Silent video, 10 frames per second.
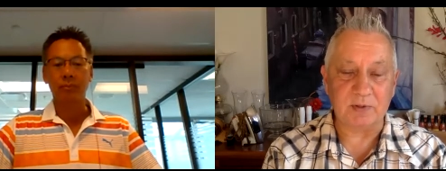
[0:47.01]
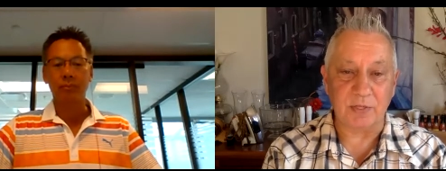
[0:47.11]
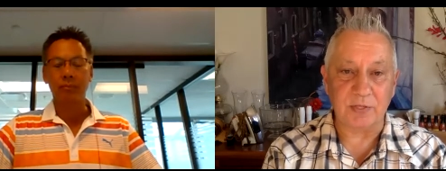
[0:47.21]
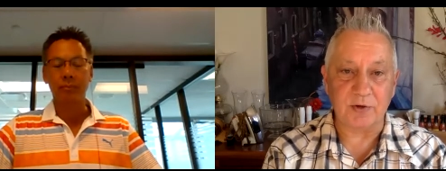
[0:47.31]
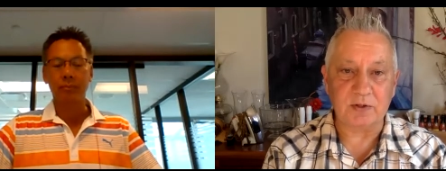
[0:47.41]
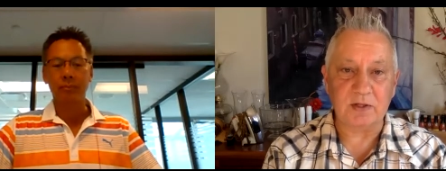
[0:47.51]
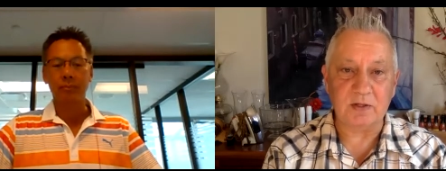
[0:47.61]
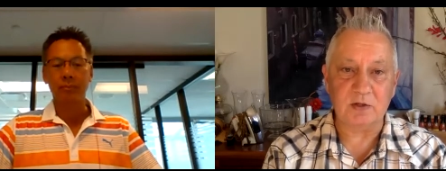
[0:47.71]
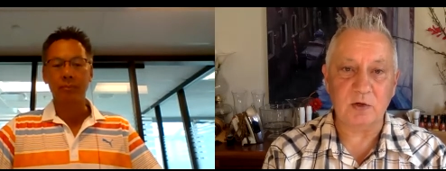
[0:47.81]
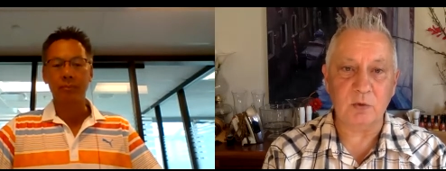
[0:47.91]
Speaker 1: to
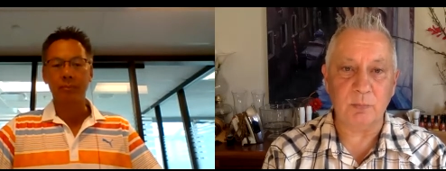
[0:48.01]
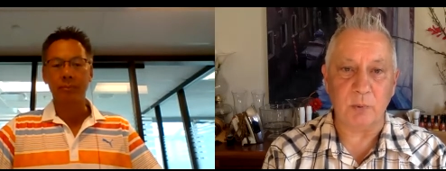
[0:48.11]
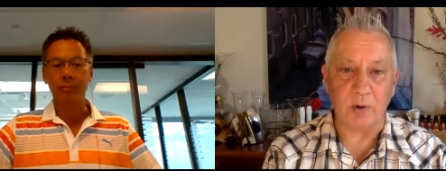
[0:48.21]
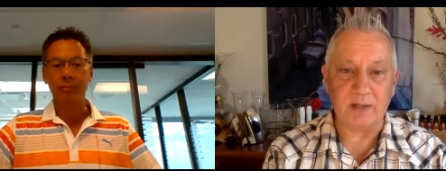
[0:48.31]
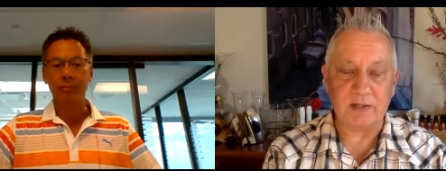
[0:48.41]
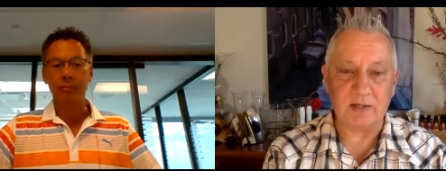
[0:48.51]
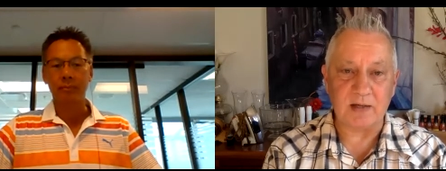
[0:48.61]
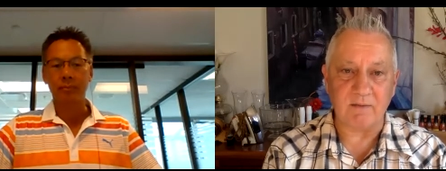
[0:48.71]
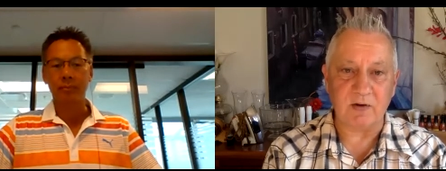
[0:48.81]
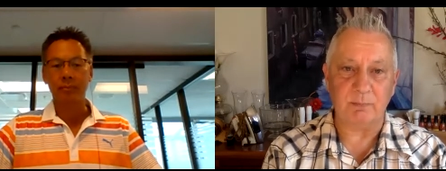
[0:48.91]

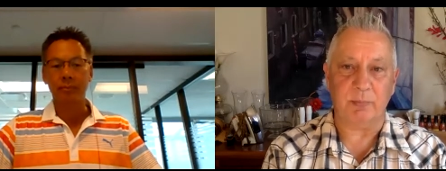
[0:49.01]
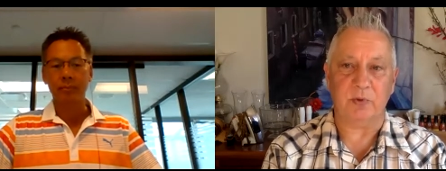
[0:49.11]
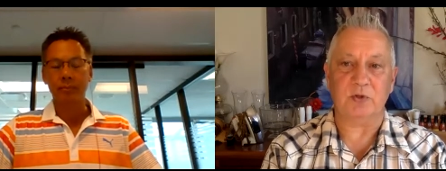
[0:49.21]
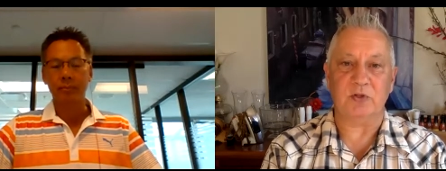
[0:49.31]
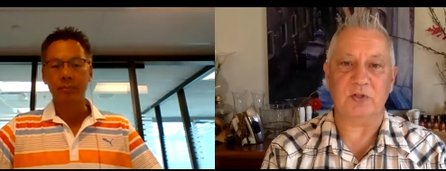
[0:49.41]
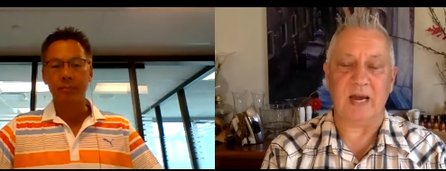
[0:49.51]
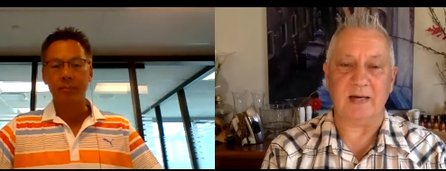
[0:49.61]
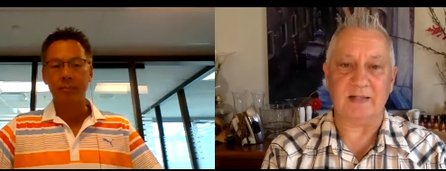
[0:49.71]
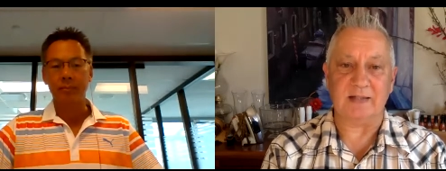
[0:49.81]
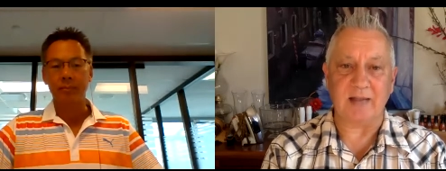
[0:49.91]

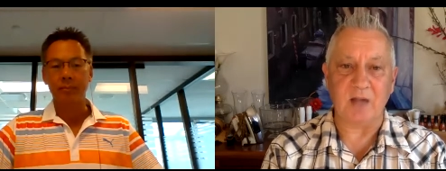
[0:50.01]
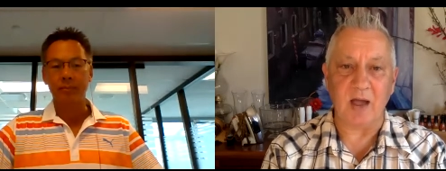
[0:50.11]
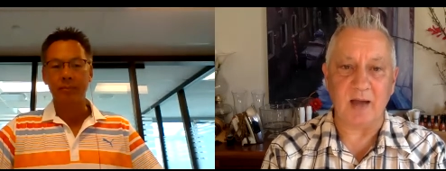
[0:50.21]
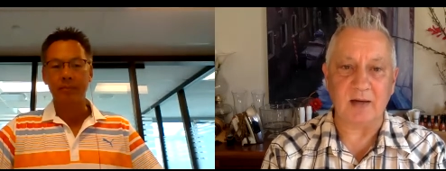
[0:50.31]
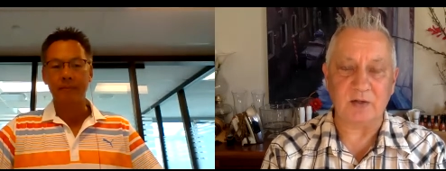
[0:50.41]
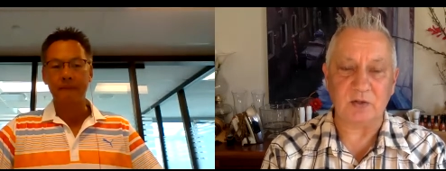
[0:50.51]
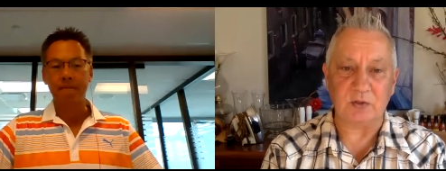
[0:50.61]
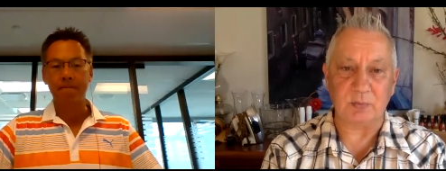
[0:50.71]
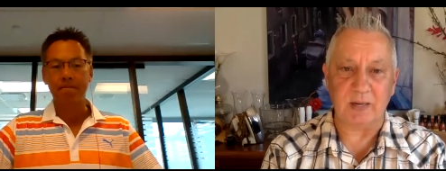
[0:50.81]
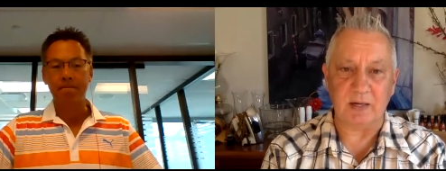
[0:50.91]
32.7%. Is that the highest
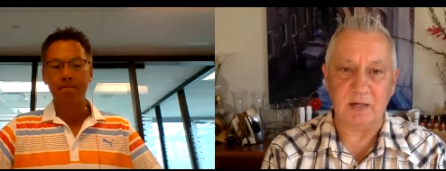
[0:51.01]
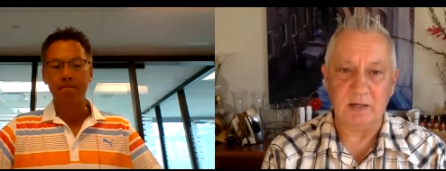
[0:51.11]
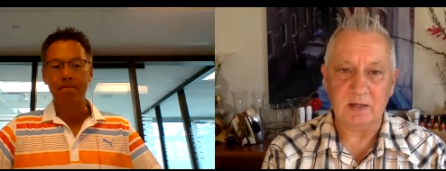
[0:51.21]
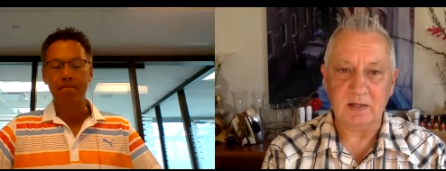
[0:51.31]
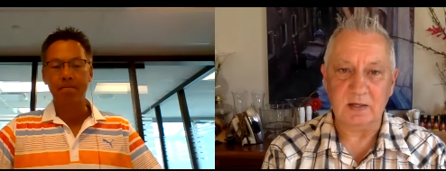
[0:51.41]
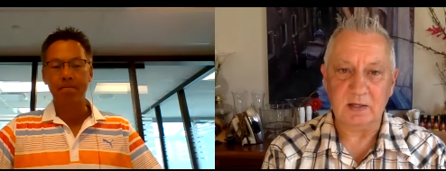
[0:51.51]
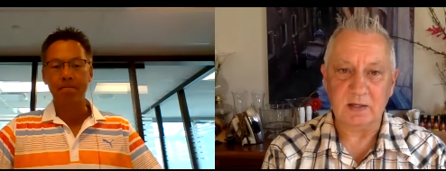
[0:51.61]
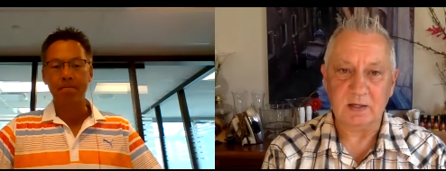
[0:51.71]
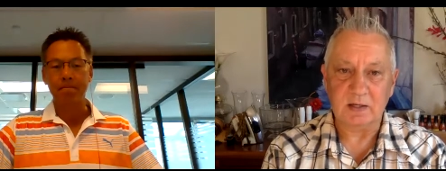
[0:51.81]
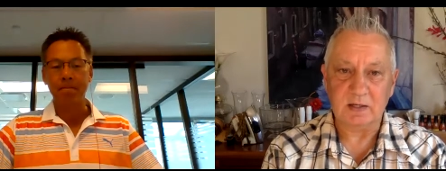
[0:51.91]
it's been?
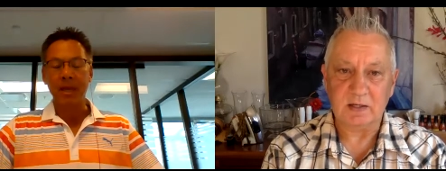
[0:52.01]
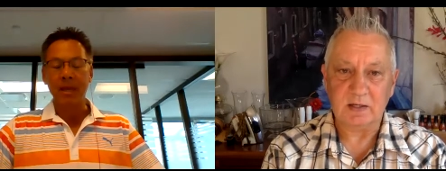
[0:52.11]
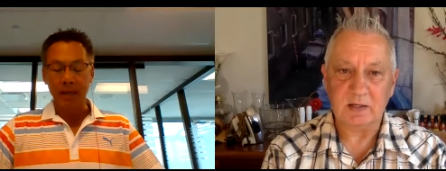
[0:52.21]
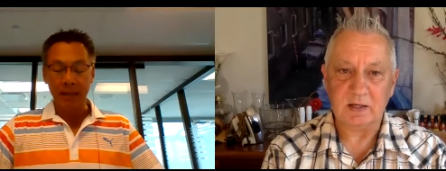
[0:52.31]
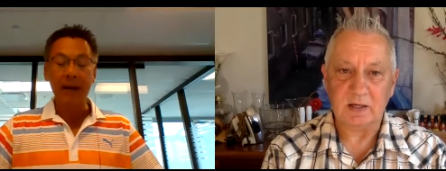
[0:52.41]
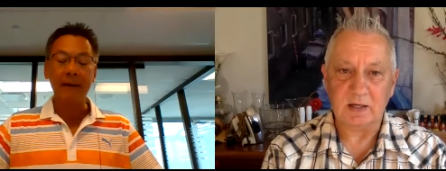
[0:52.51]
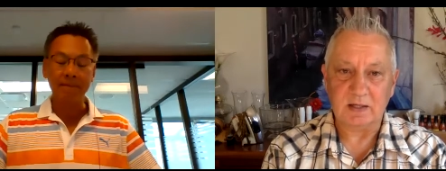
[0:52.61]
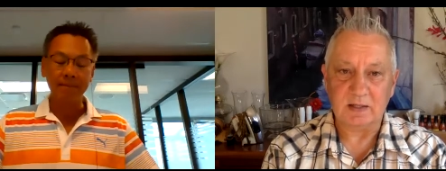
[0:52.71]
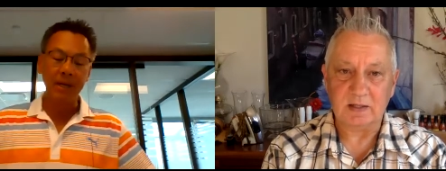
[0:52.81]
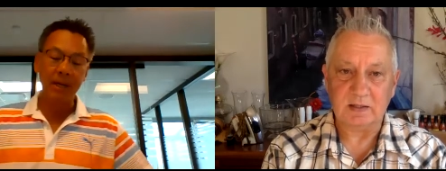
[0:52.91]
Speaker 2: Yeah,
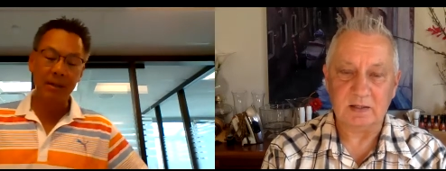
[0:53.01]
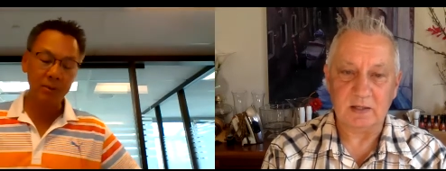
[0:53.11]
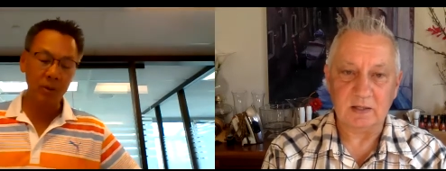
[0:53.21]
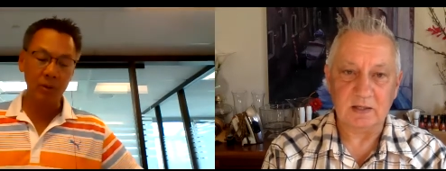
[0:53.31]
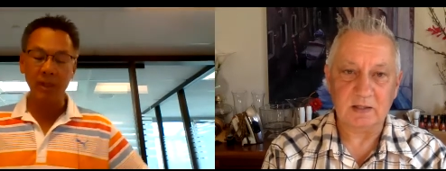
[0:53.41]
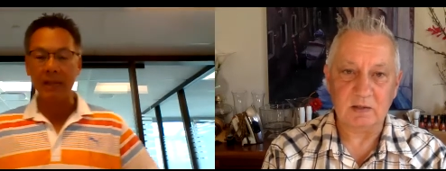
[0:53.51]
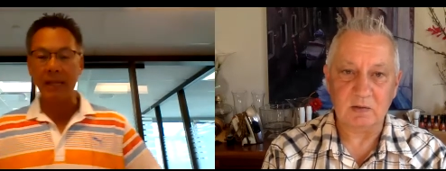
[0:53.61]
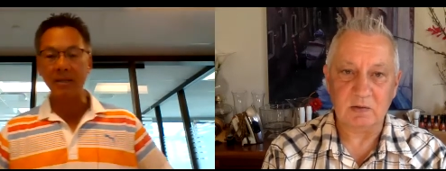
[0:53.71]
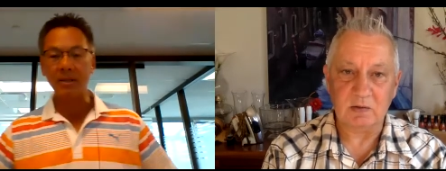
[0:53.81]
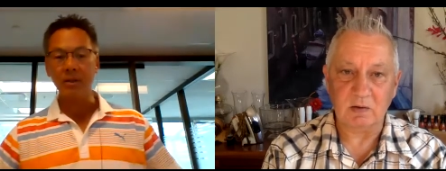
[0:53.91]
certainly in the
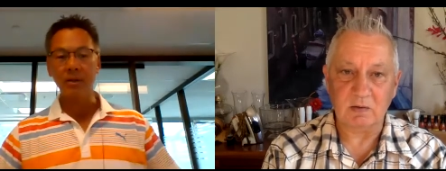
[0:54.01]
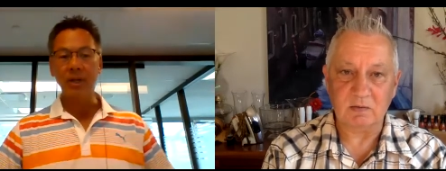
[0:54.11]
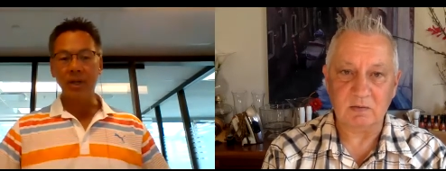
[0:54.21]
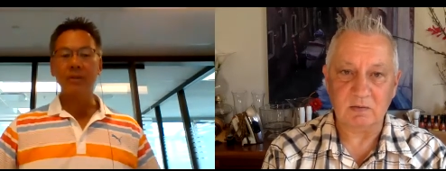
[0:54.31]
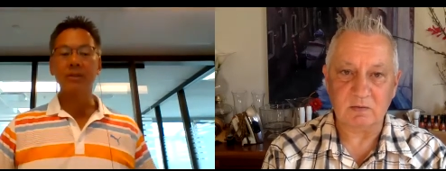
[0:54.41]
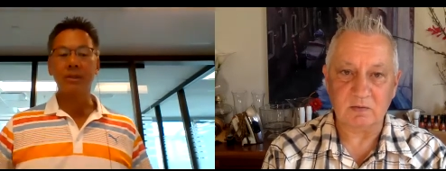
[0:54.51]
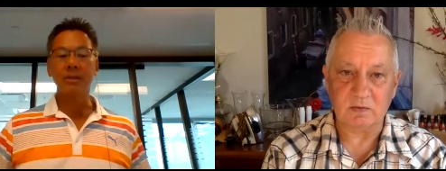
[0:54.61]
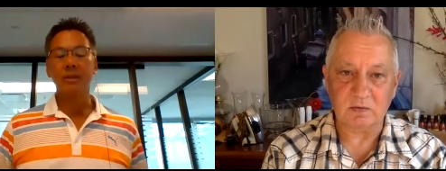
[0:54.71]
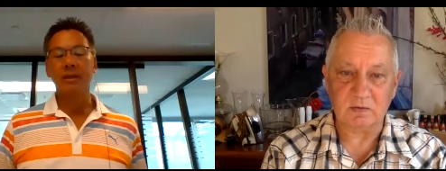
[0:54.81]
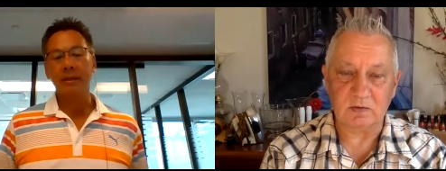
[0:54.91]
last 30 years,
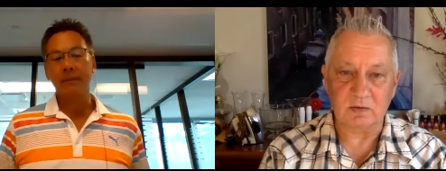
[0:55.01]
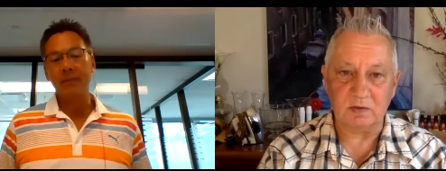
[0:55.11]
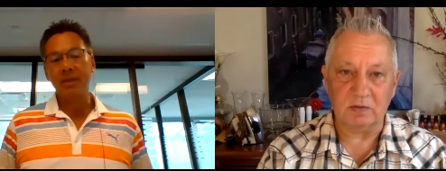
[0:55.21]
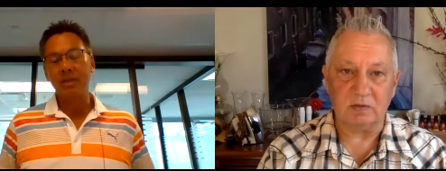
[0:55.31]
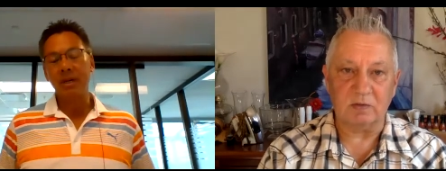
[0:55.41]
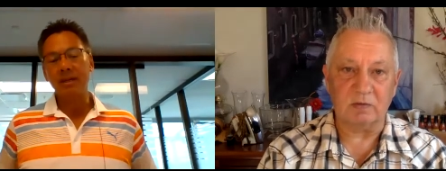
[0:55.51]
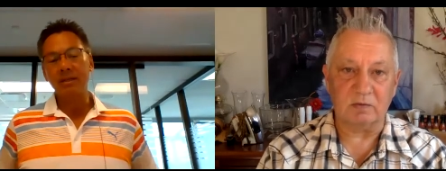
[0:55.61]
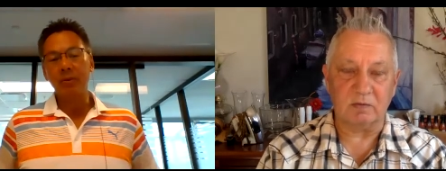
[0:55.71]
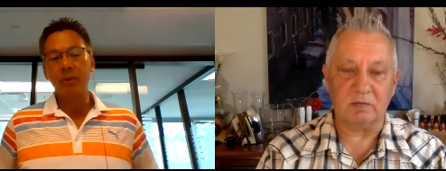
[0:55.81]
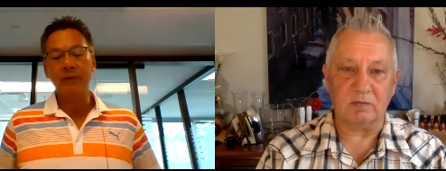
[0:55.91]
that's the highest
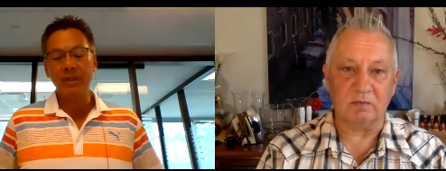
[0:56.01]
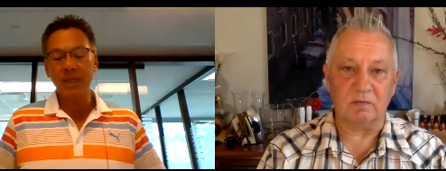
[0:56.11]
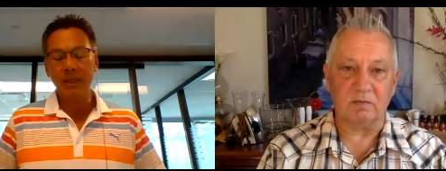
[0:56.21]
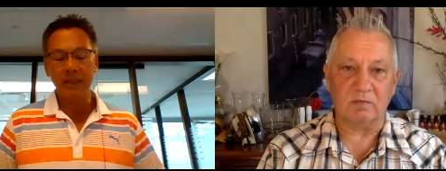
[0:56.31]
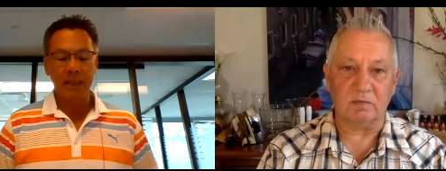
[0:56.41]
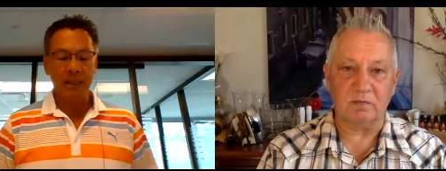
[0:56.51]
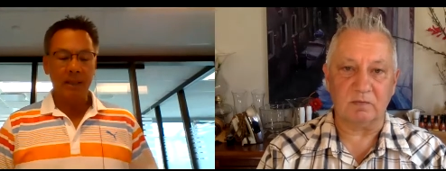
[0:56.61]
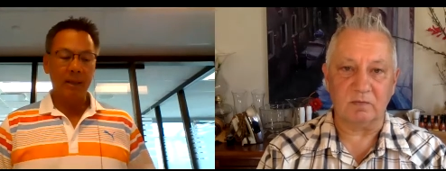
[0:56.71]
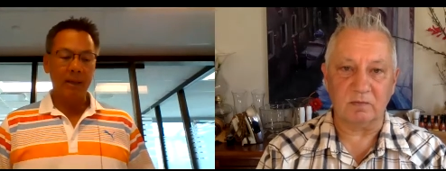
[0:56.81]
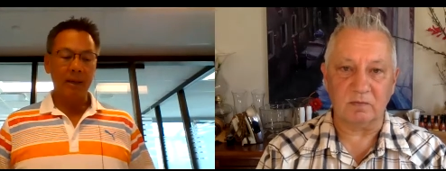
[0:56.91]
number we've seen.
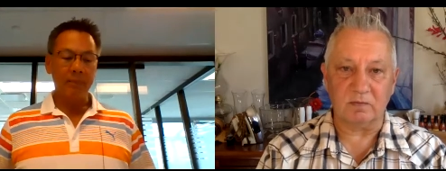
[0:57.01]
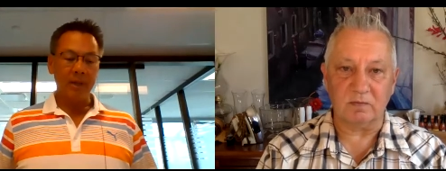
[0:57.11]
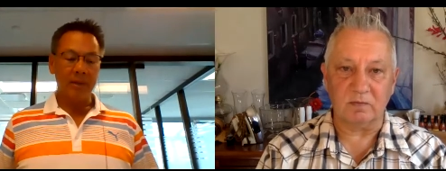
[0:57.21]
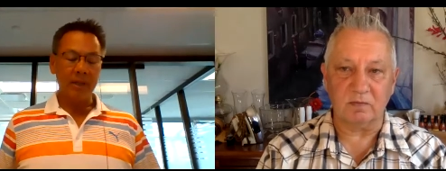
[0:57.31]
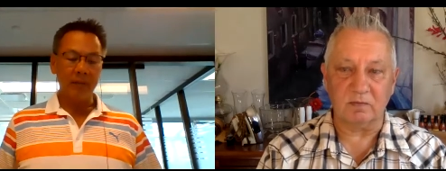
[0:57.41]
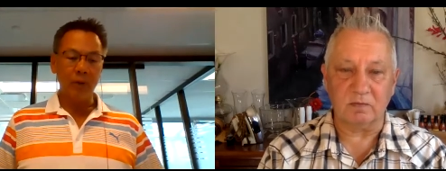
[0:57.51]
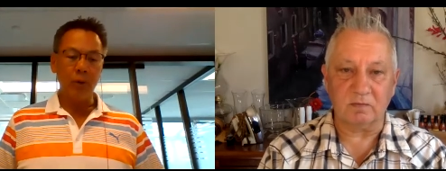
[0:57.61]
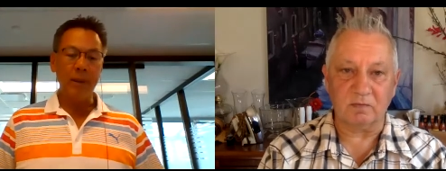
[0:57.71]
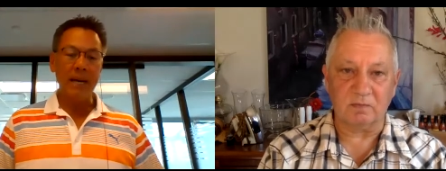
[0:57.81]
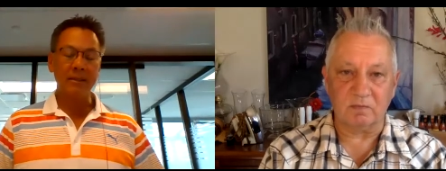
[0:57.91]
Um, I think if you go
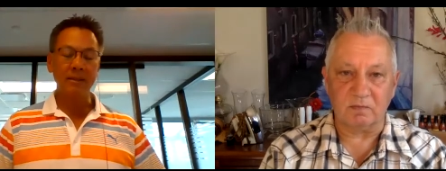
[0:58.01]
back